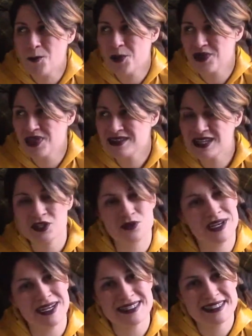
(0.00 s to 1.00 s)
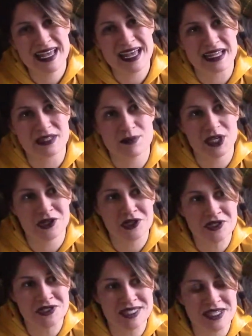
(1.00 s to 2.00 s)
But then that's really sad,
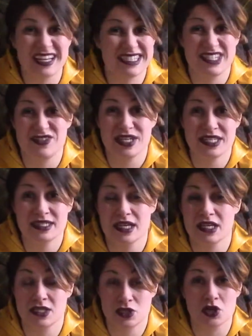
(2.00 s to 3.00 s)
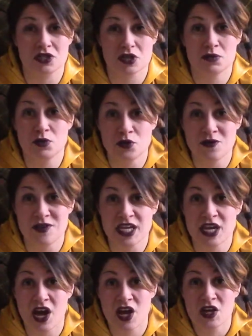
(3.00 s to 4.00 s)
because a series is not a movie,